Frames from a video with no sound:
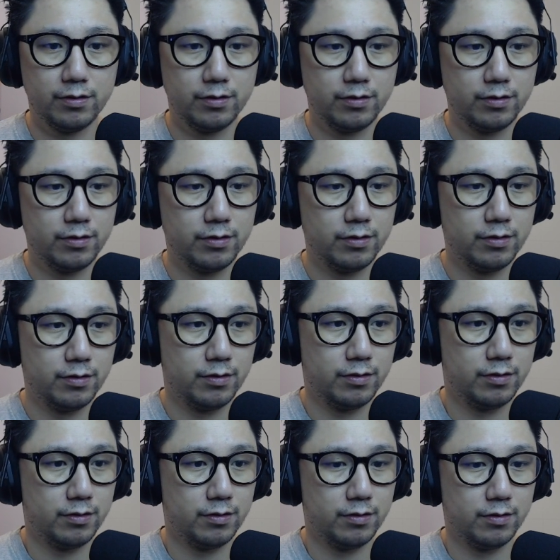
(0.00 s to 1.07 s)

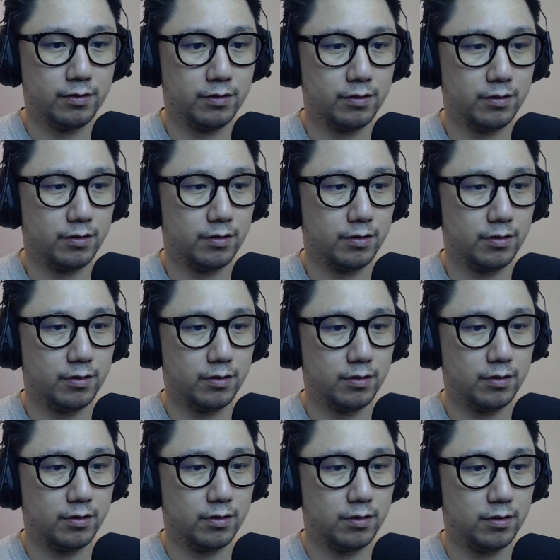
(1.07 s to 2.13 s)

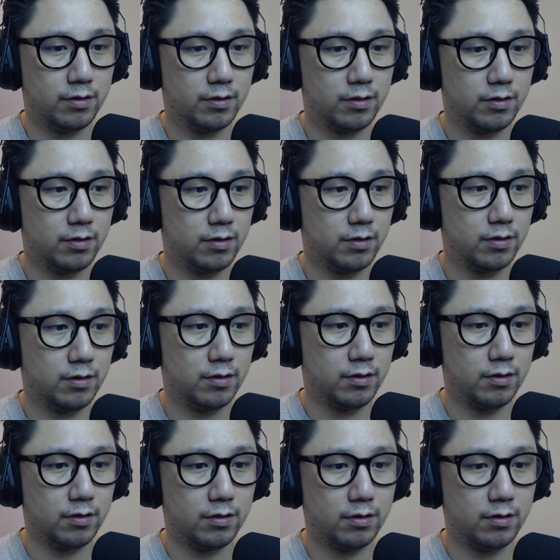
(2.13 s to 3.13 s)
Nothing is said.